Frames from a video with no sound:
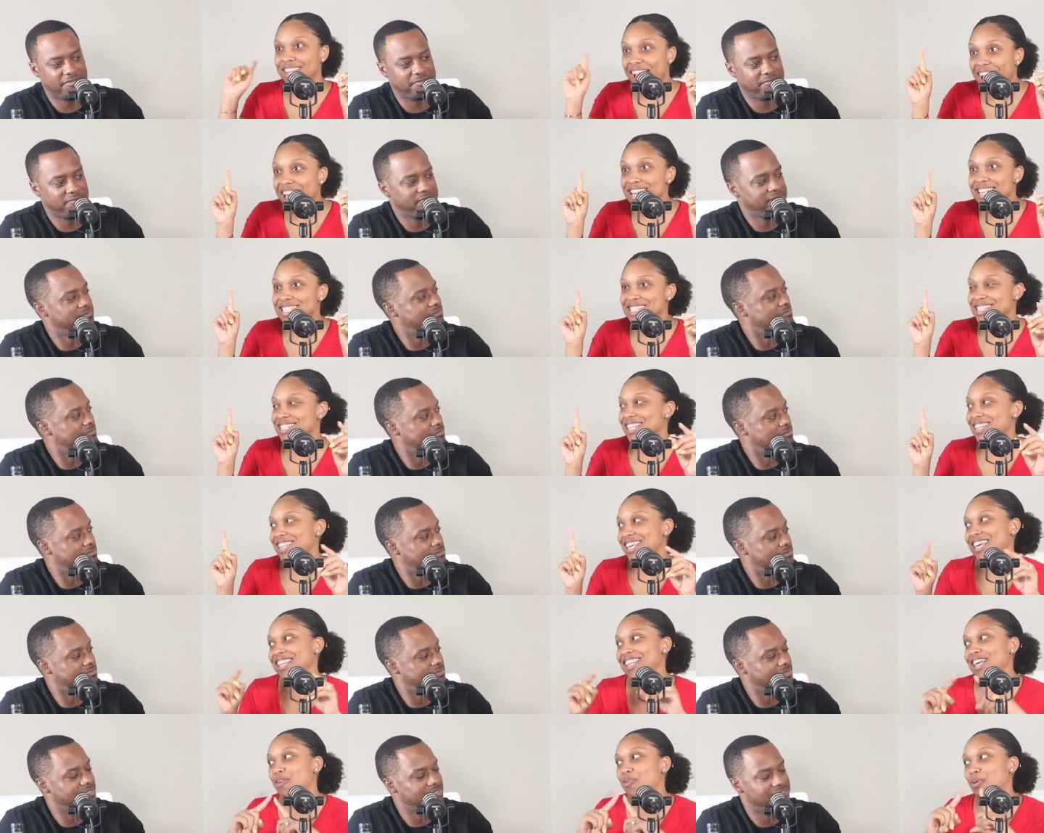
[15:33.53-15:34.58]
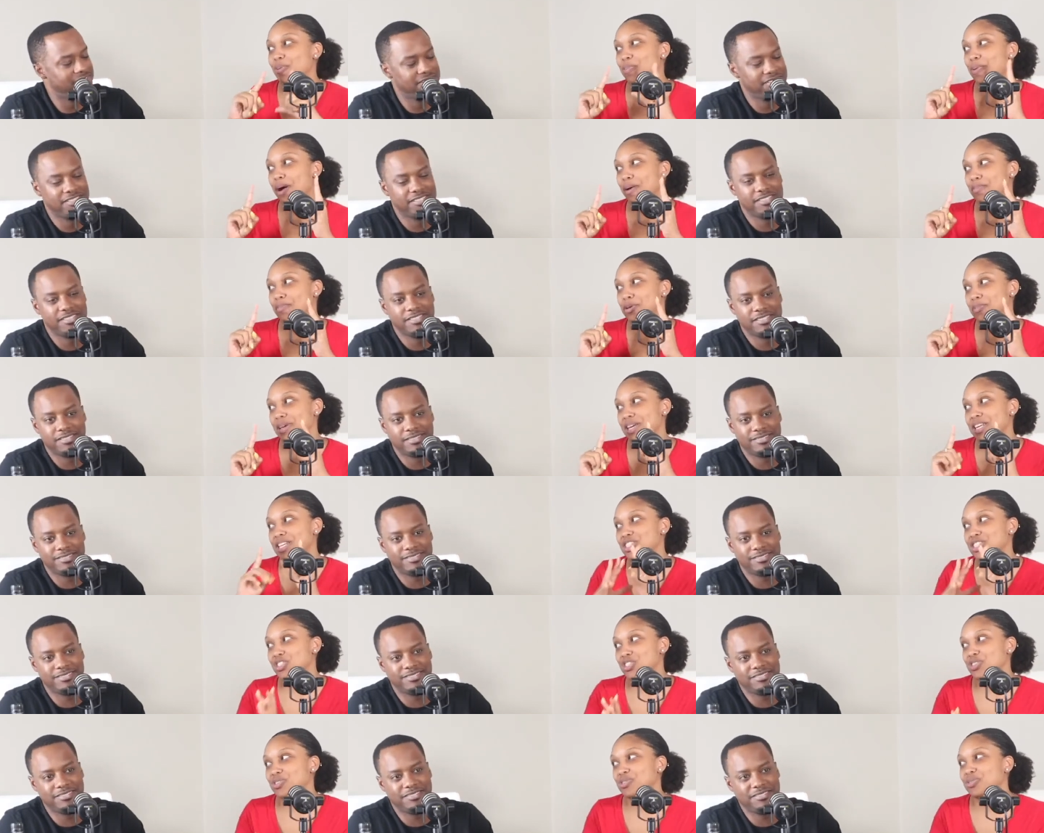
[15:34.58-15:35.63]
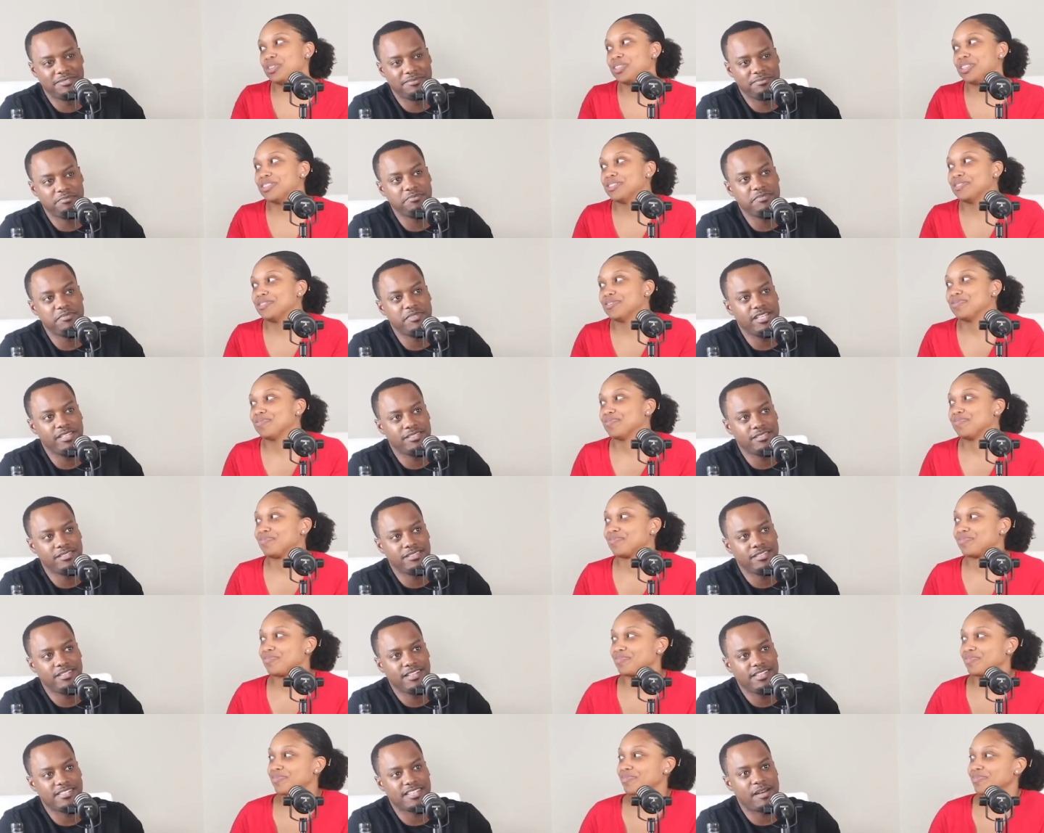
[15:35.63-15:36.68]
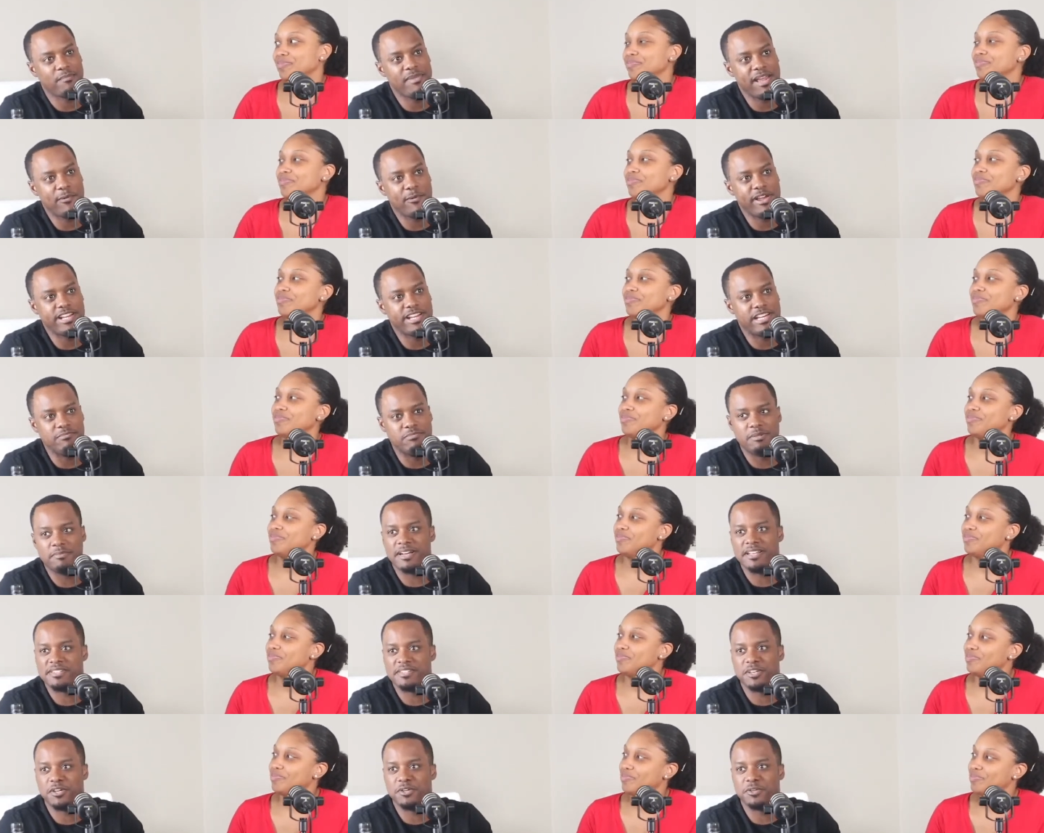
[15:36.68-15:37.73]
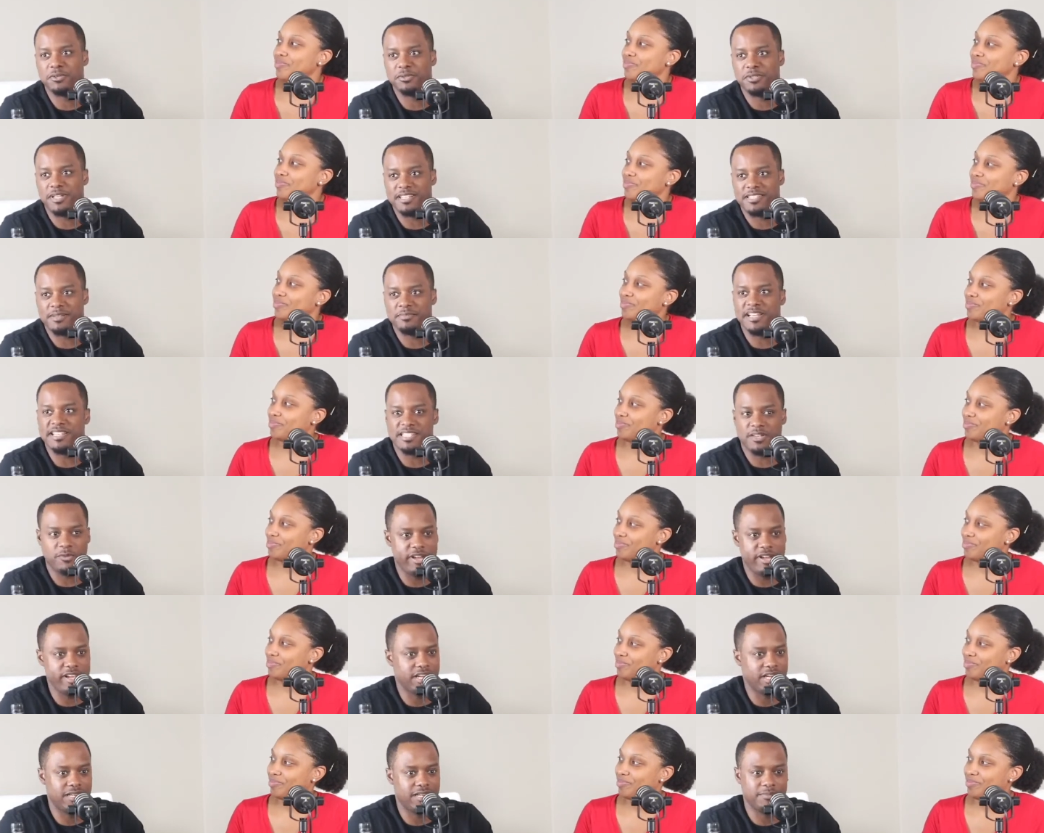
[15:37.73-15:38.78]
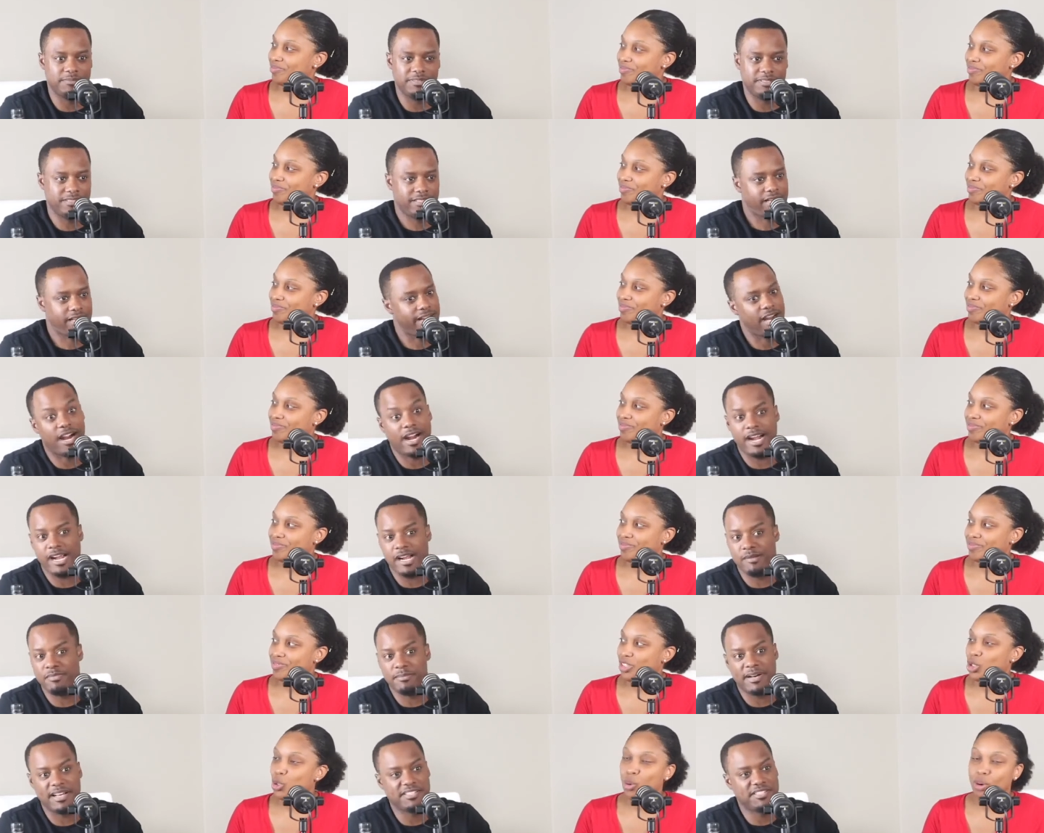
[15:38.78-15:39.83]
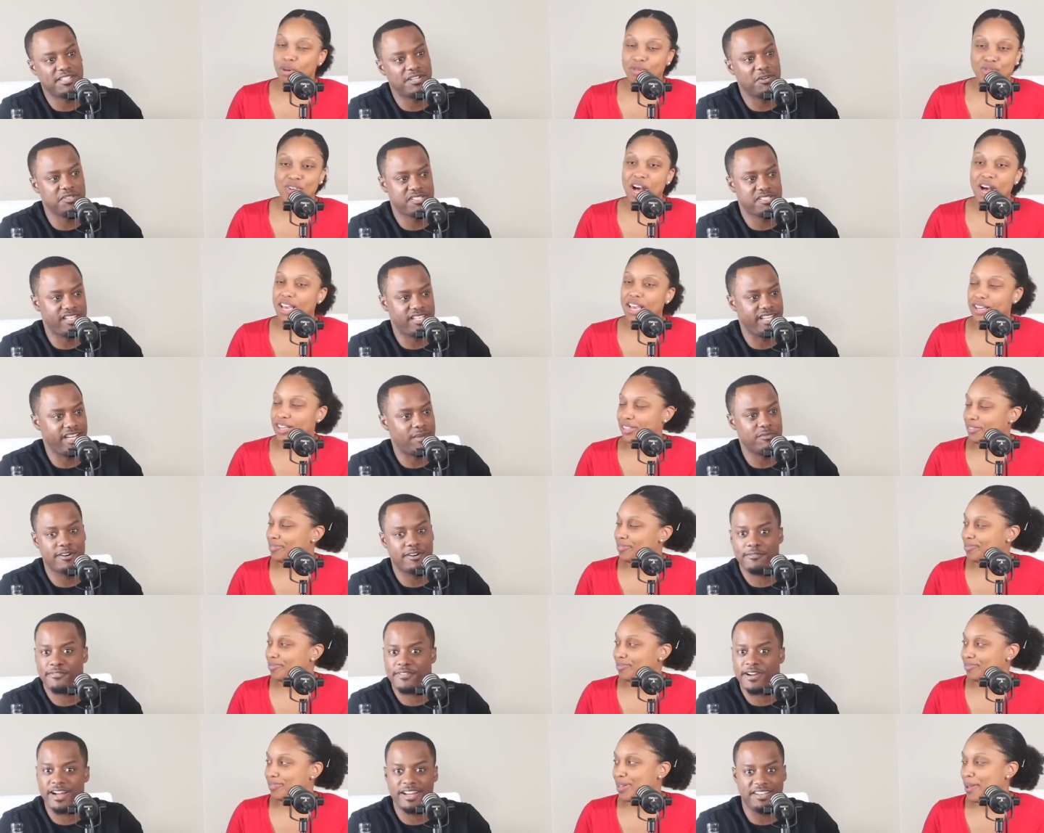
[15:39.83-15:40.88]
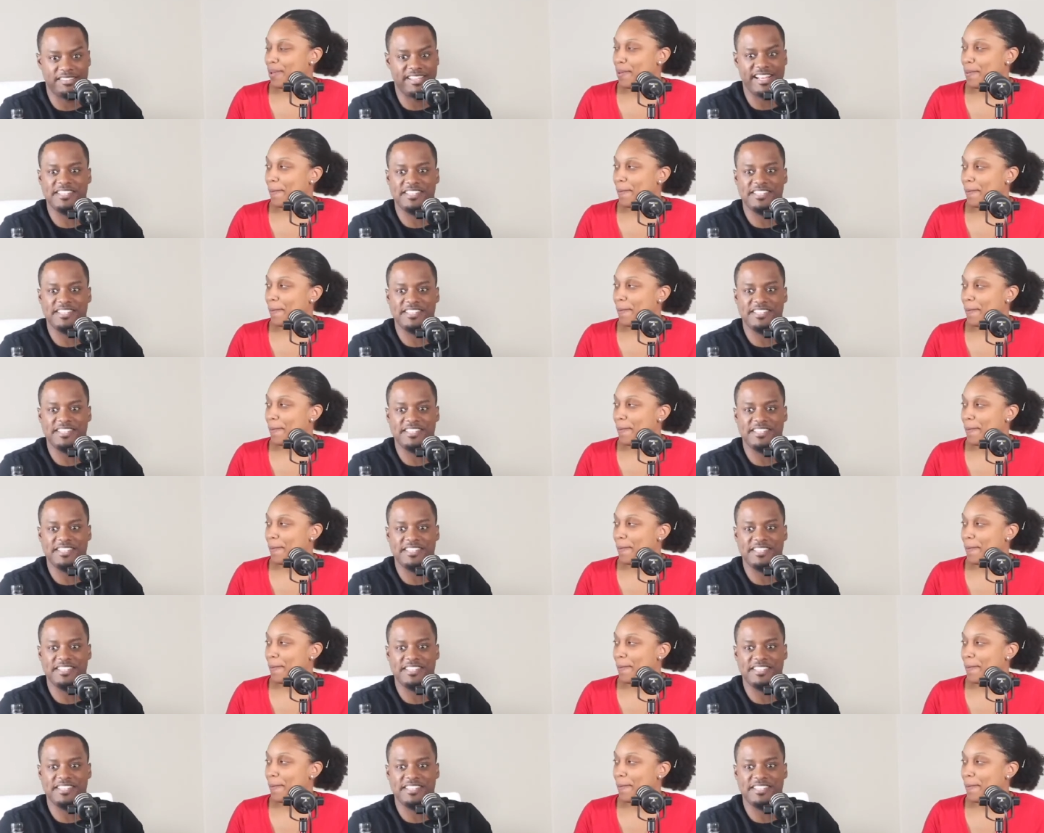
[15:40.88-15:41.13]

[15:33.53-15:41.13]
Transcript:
Speaker 1: is the thing that would probably be an issue.
Speaker 2: Yeah, because I may wake up in my zone. Like some days I wake up like, all right, I'm in my zone today. I'm on fire. Things are